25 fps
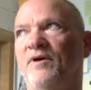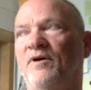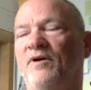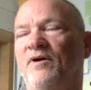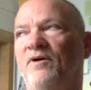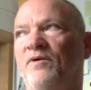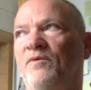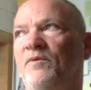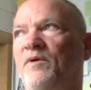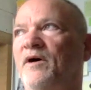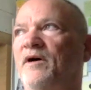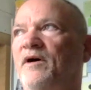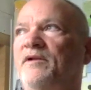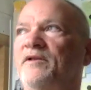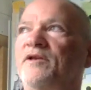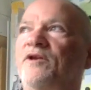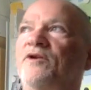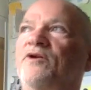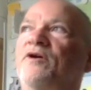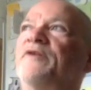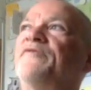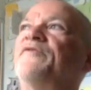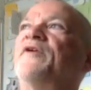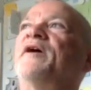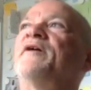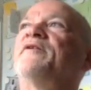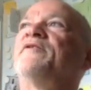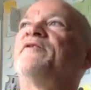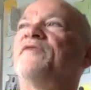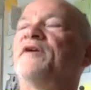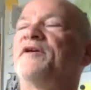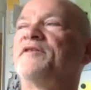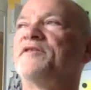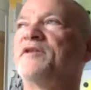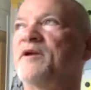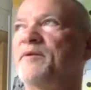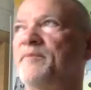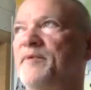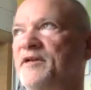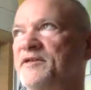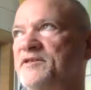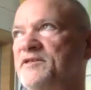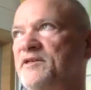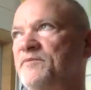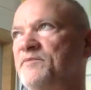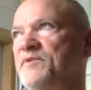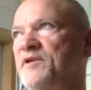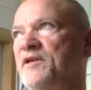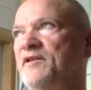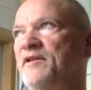well, you know, if I think about
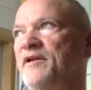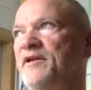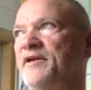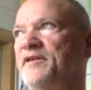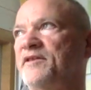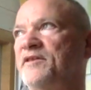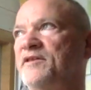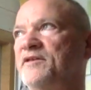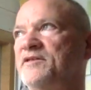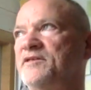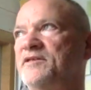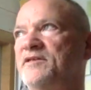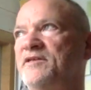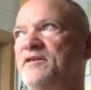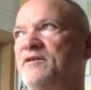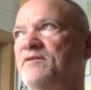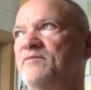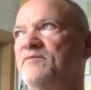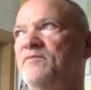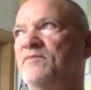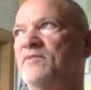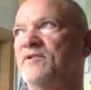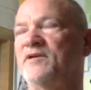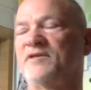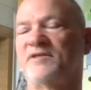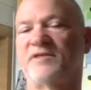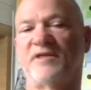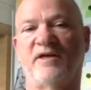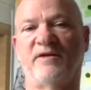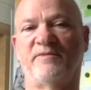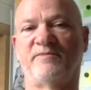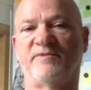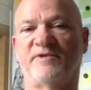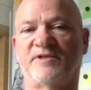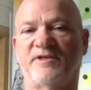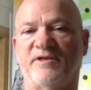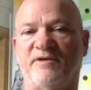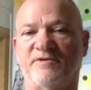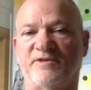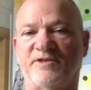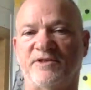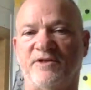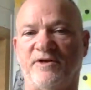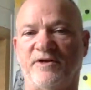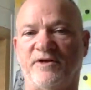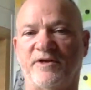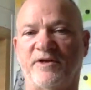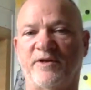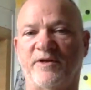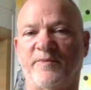something like the team assignments I was
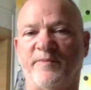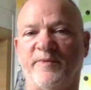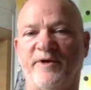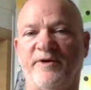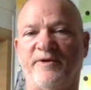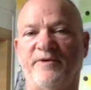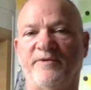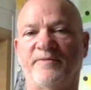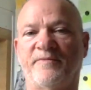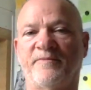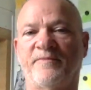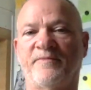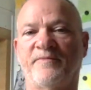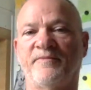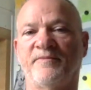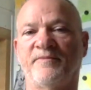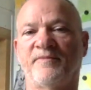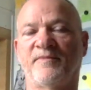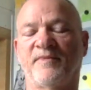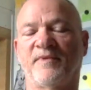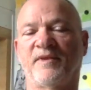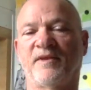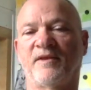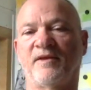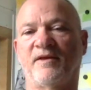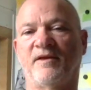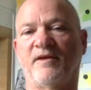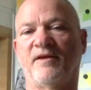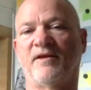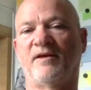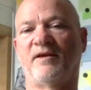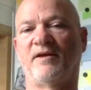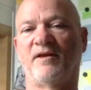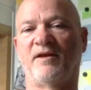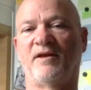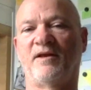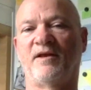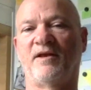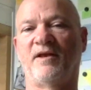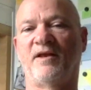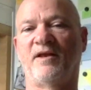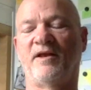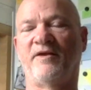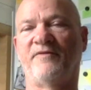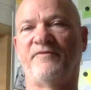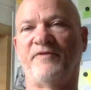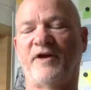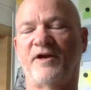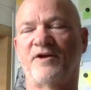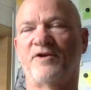talking about,
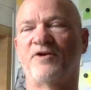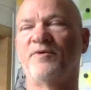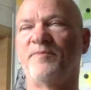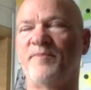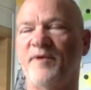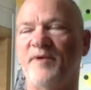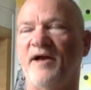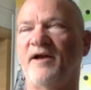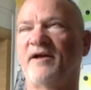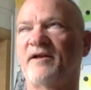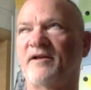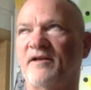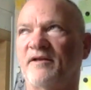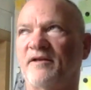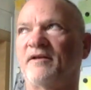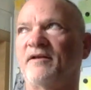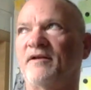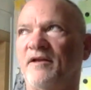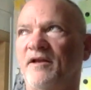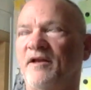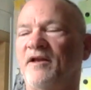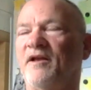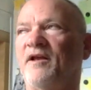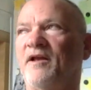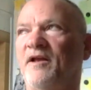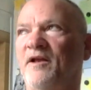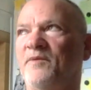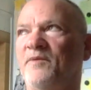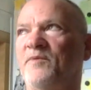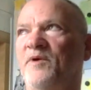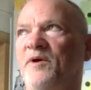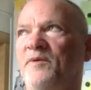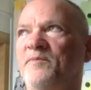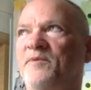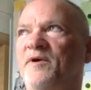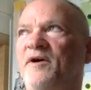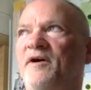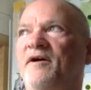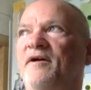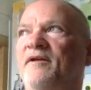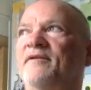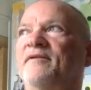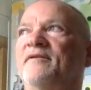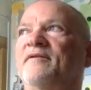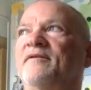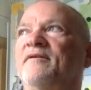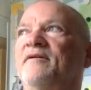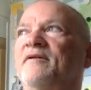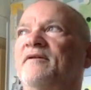if I go back in my mind,